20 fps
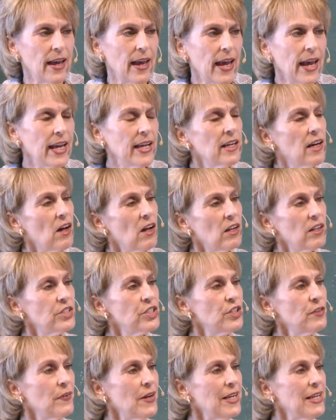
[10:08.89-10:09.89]
And
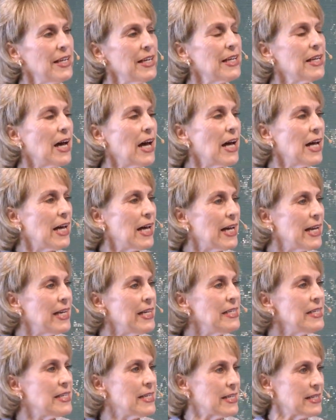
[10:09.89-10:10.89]
cultivating
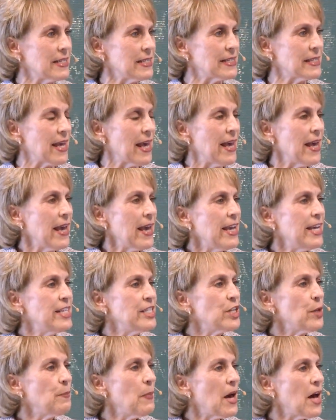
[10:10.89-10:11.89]
kindness
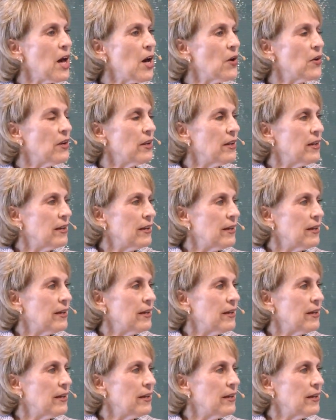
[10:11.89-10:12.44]
is about